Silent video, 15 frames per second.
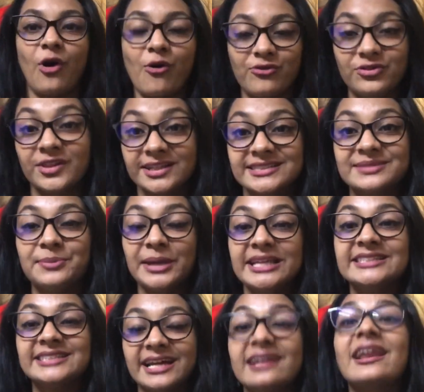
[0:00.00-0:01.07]
of this being
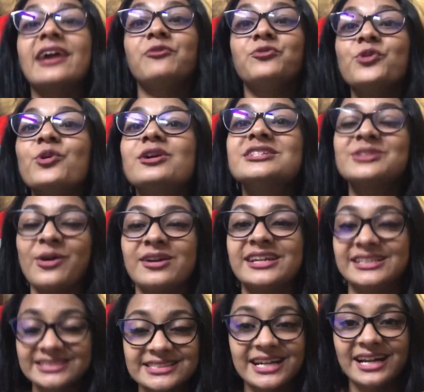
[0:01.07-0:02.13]
said. Like, focus on
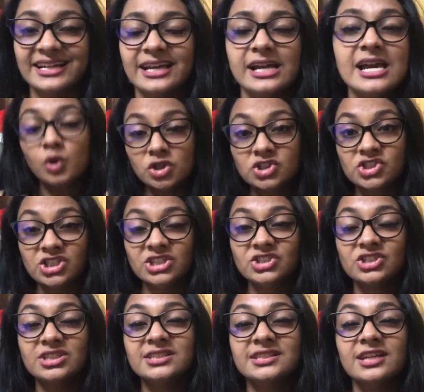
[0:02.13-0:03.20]
NCERT. Most
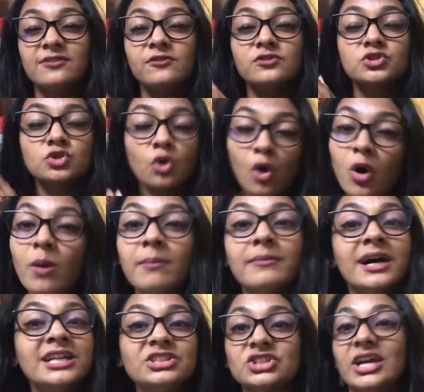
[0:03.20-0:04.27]
teachers give so
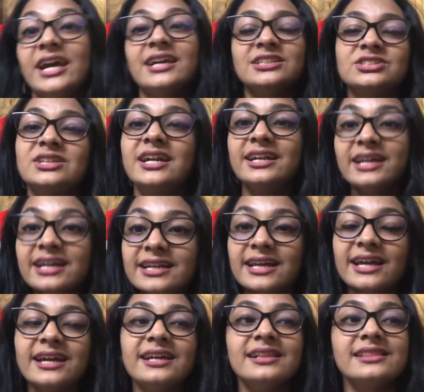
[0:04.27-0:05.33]
much extra
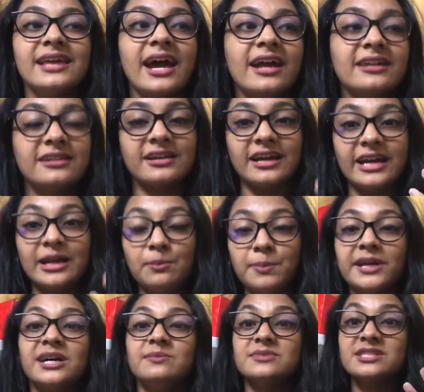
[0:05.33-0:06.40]
detail that it
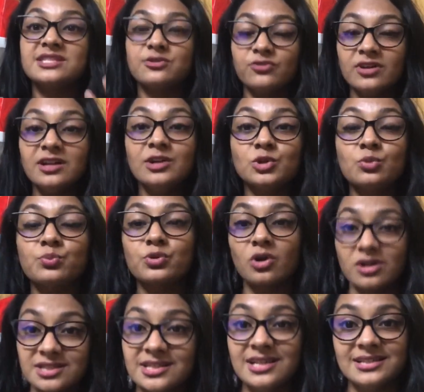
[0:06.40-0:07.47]
becomes difficult to
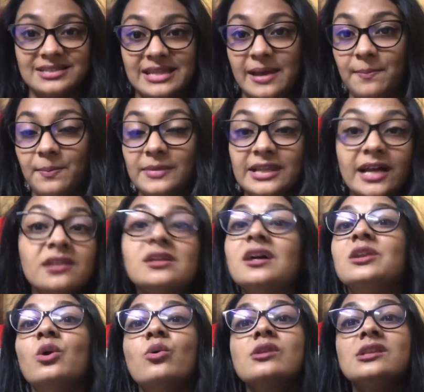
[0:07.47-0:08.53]
process them, let
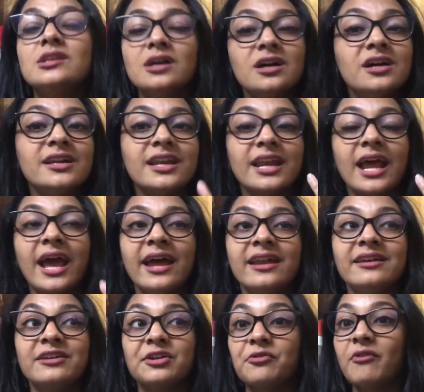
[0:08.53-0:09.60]
alone learn
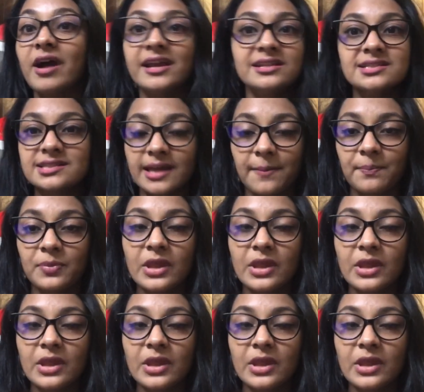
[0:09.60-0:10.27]
and revise them.